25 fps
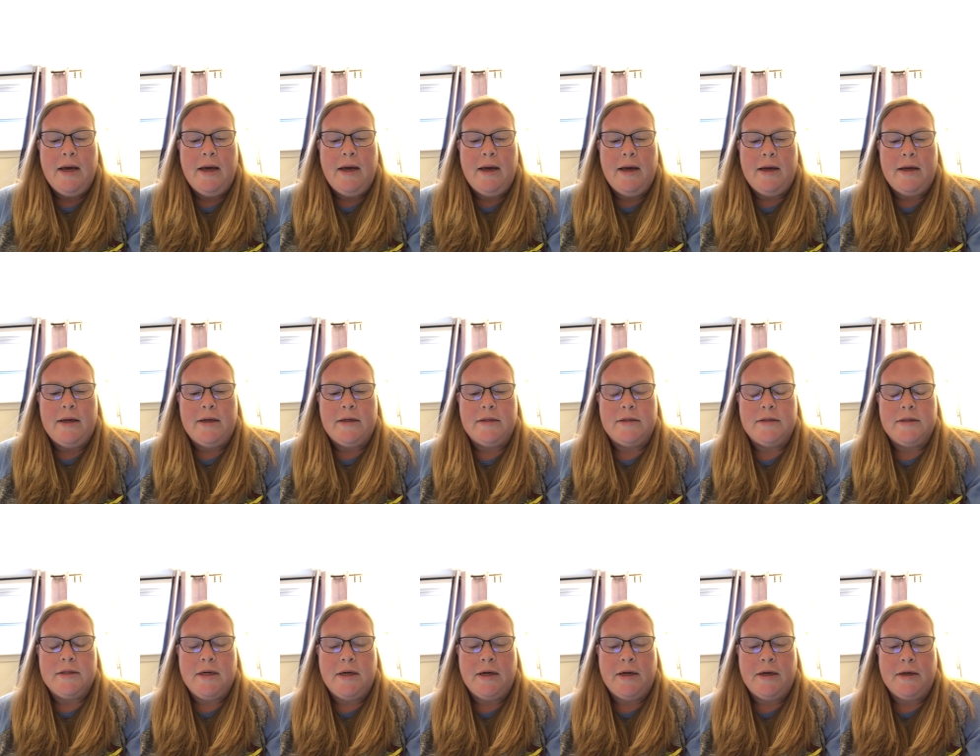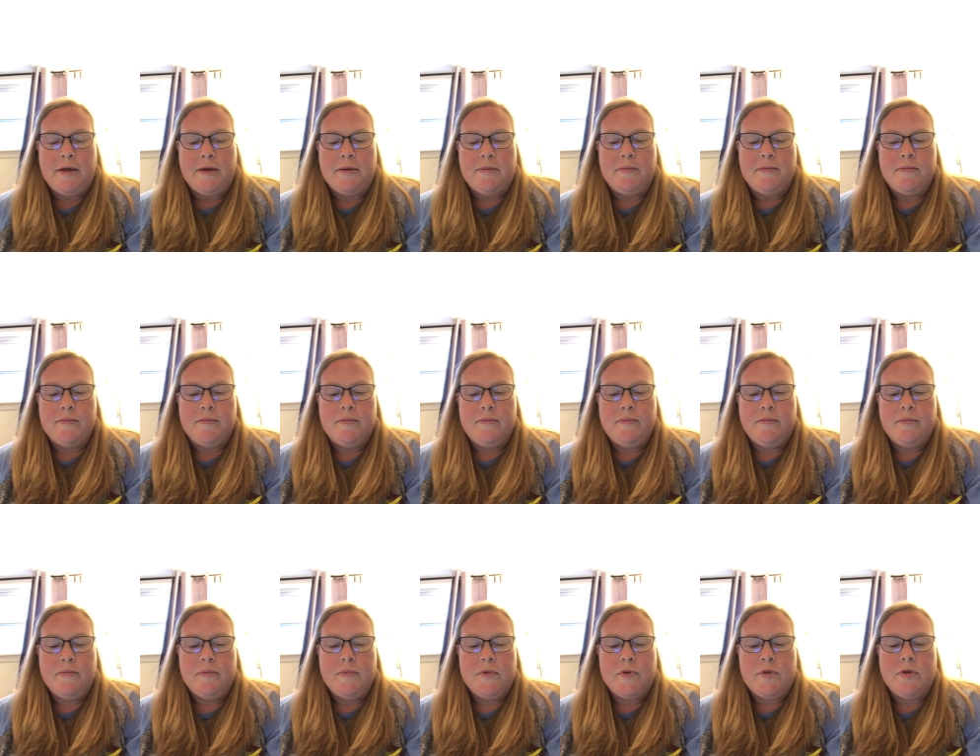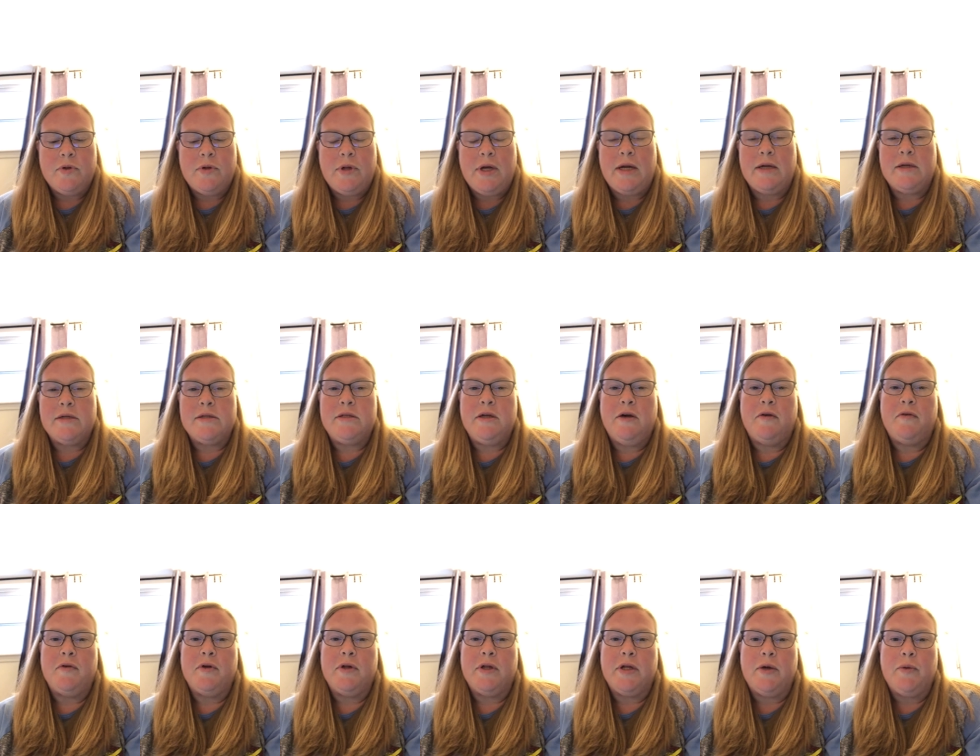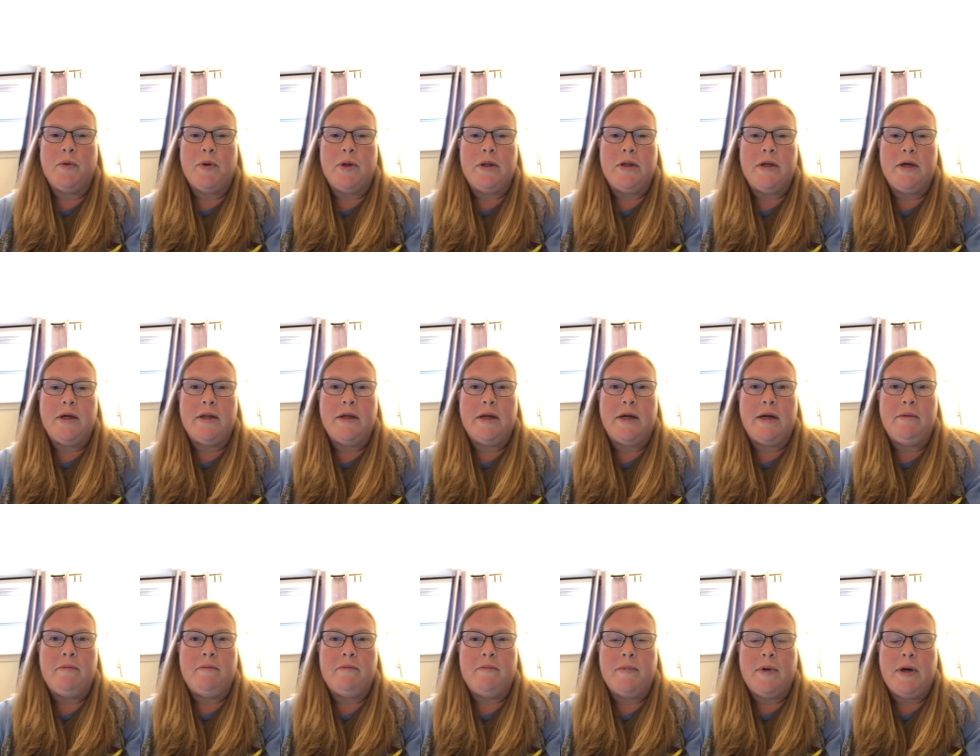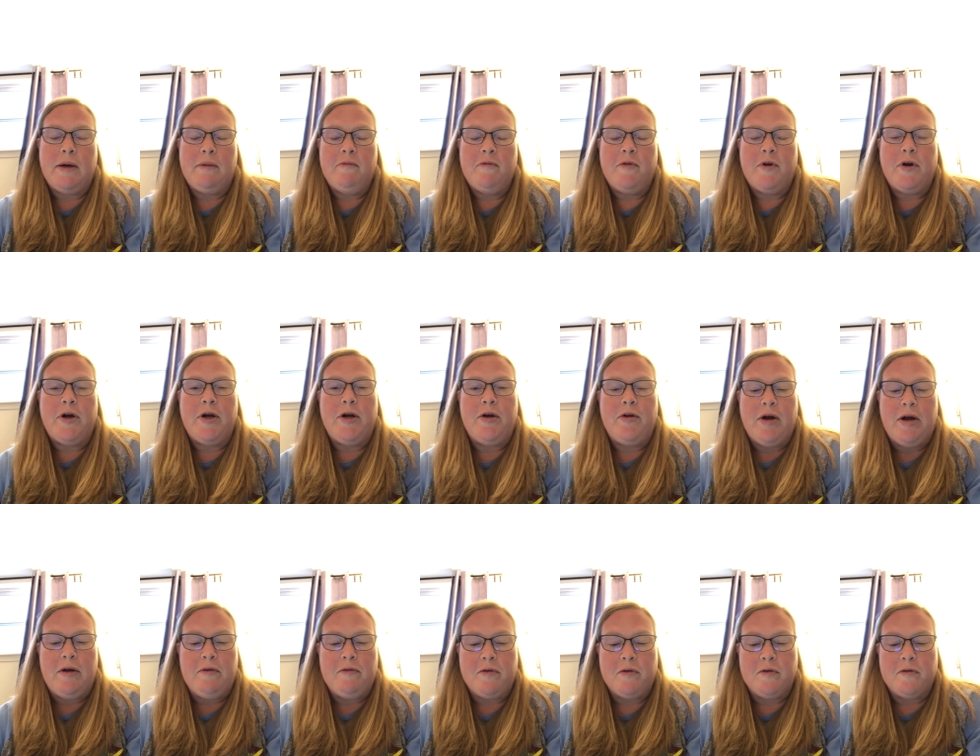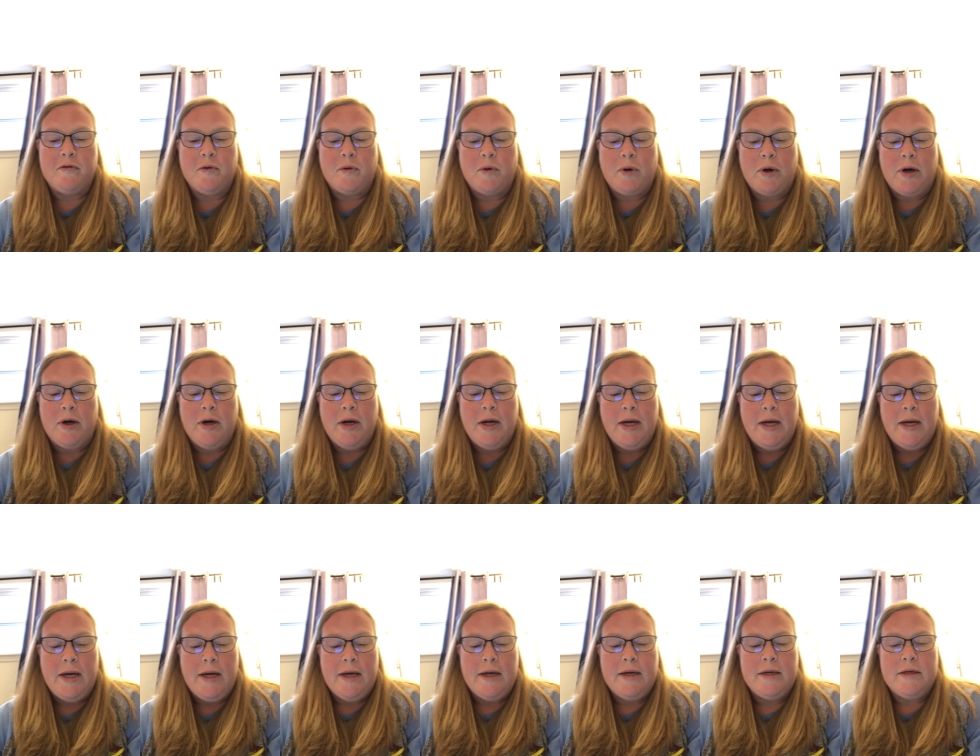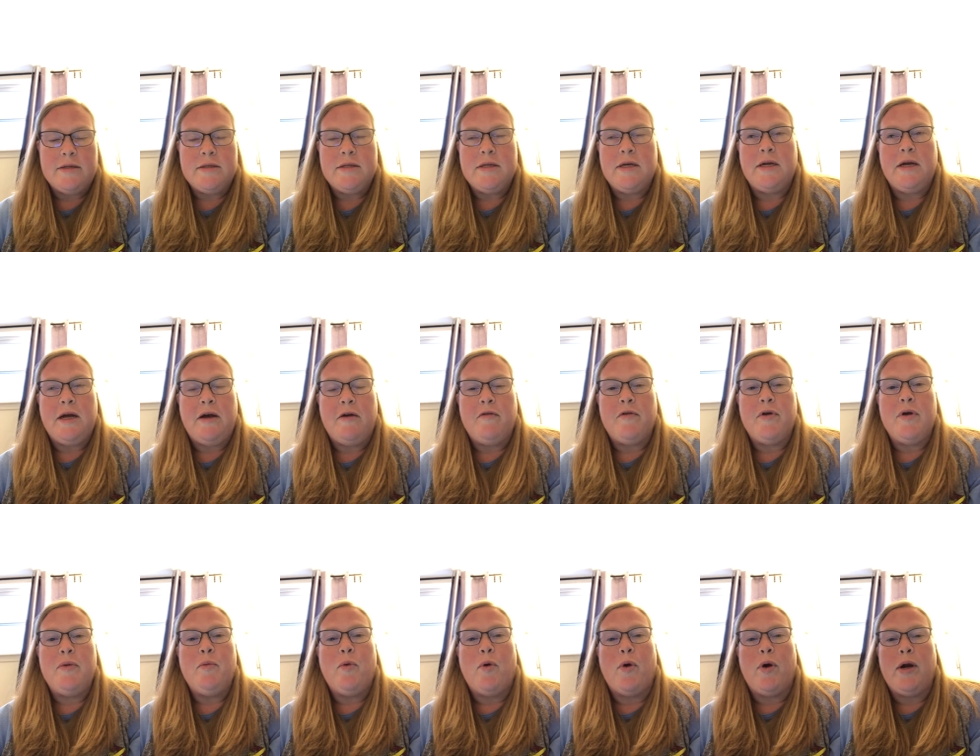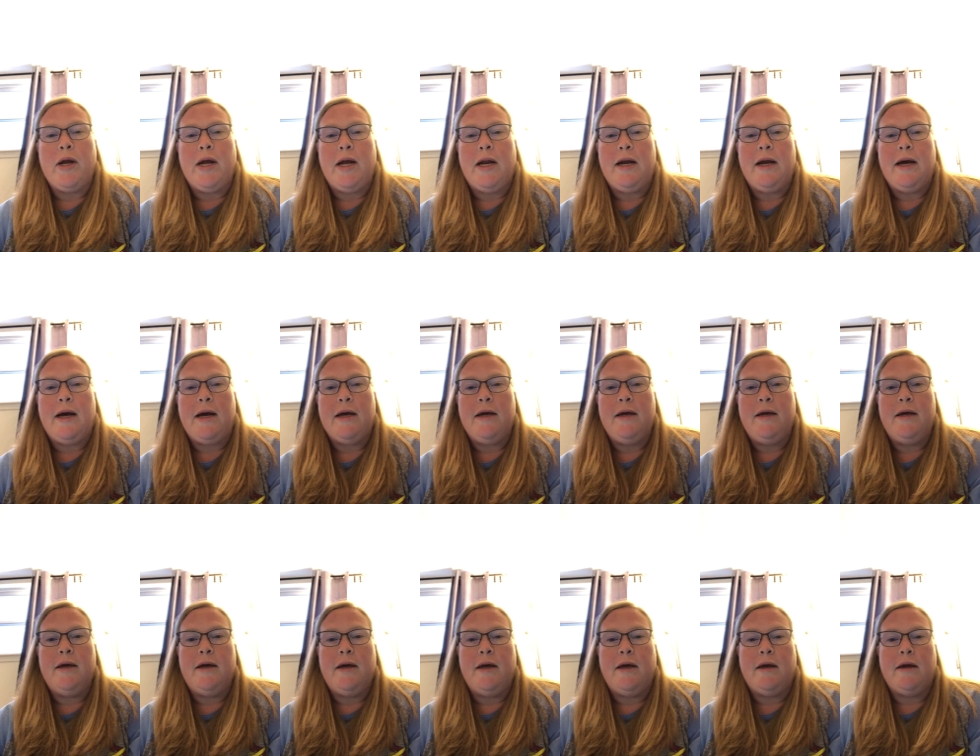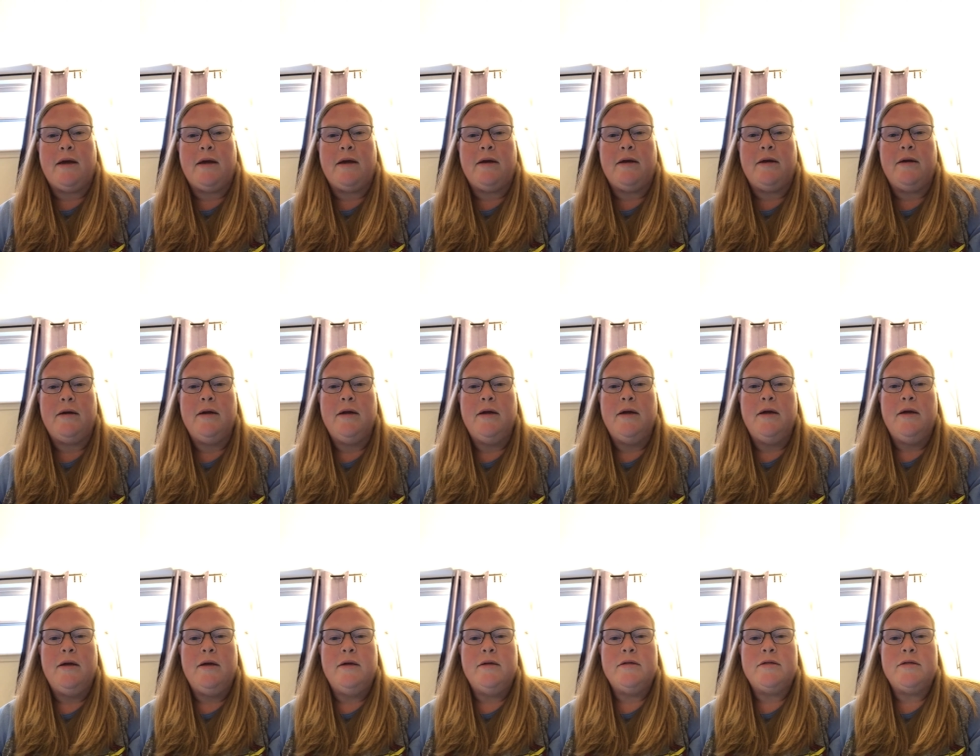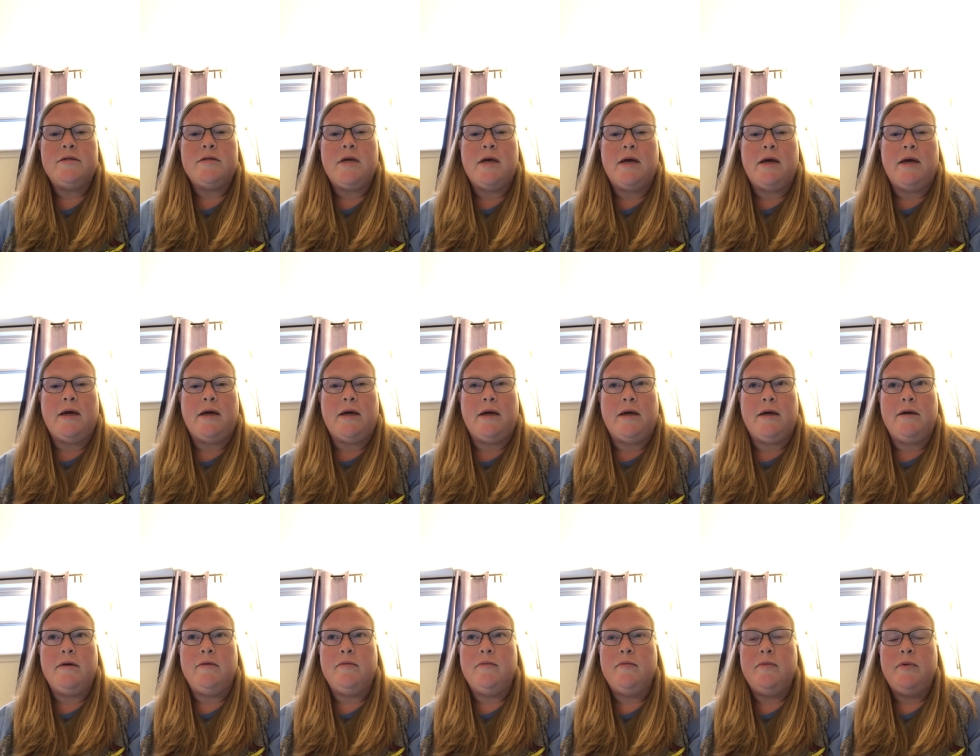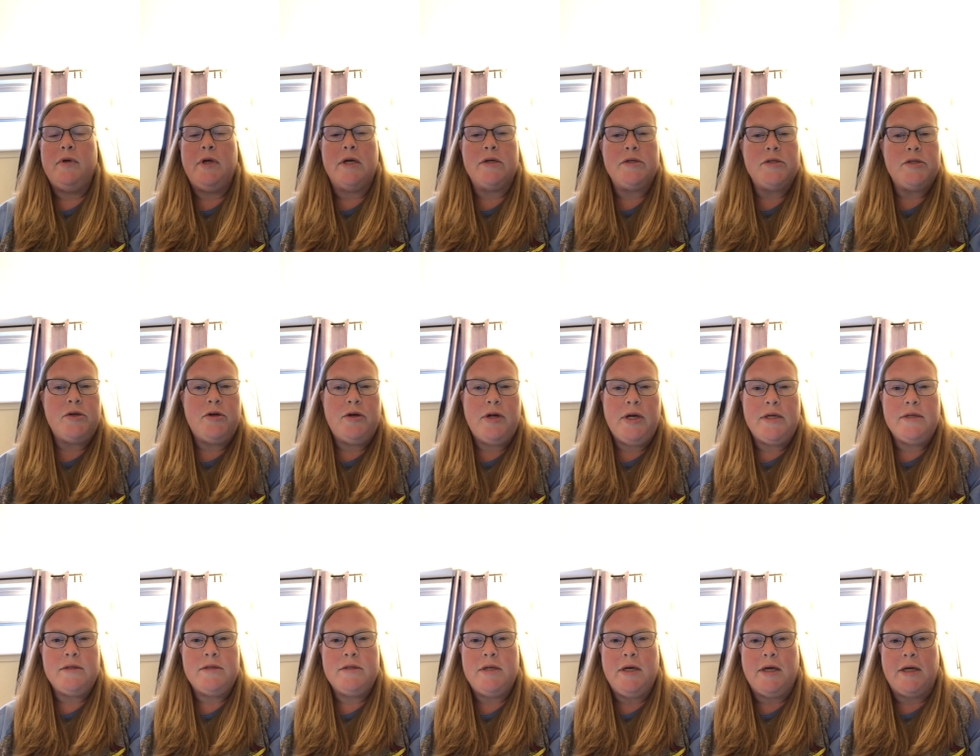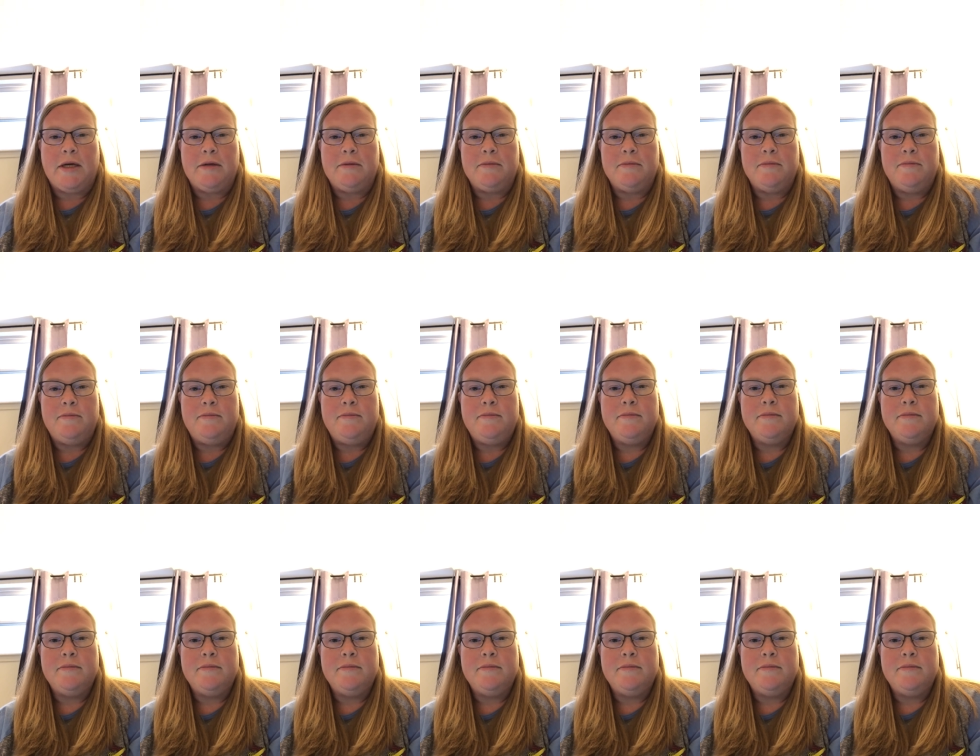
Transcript: And um, so that is definitely one thing that I'm, I'm very grateful for, is that every morning I can say, yesterday's done,